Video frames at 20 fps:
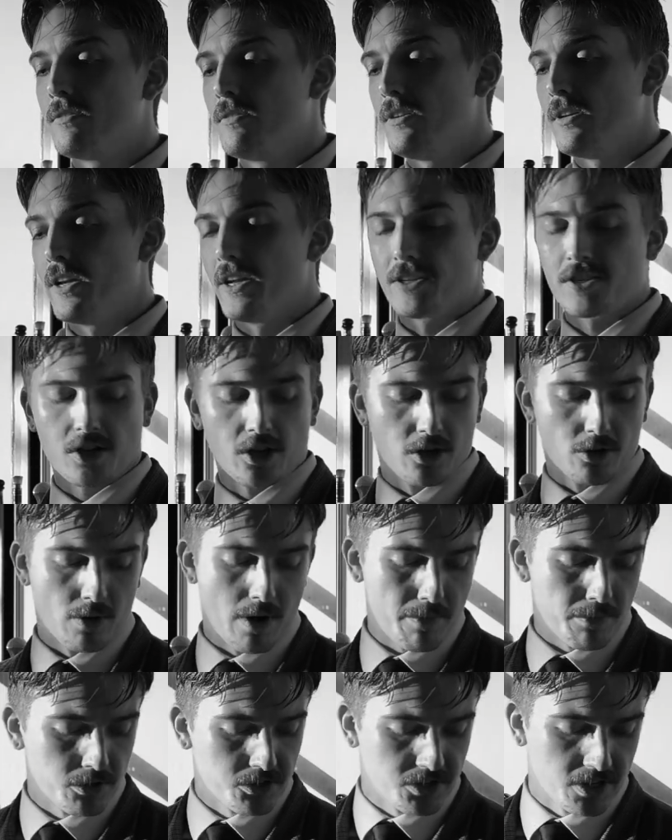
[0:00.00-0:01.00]
That's going to
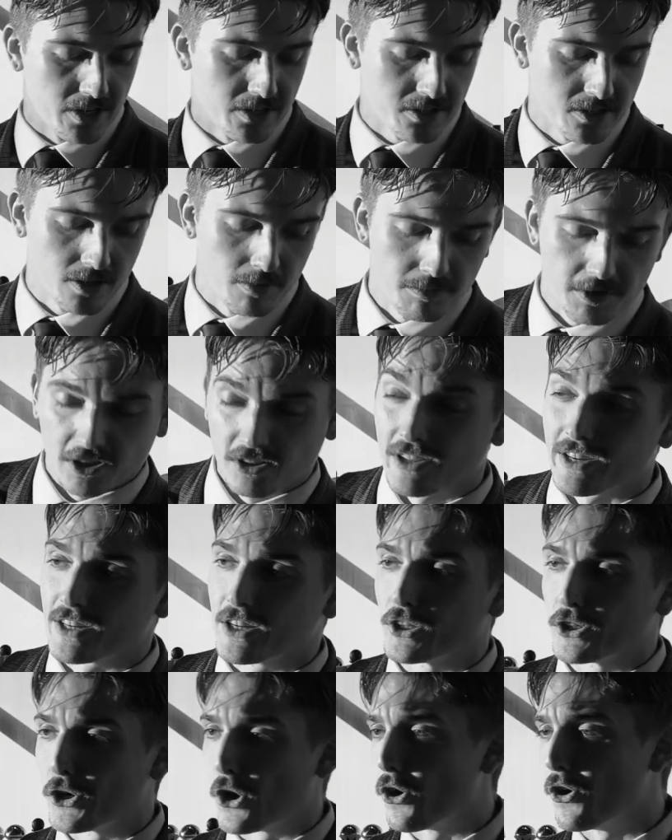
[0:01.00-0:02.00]
represent something like
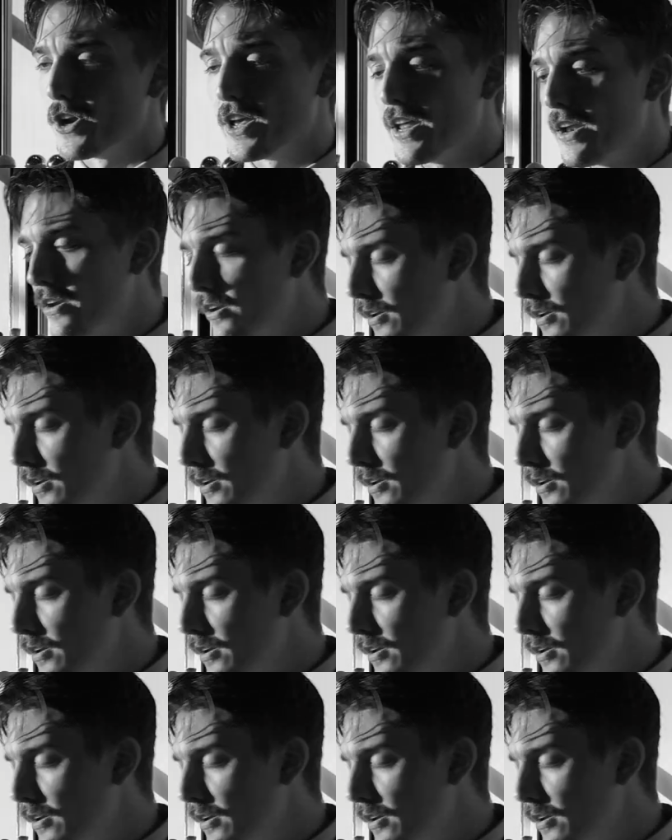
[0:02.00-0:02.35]
a garnet.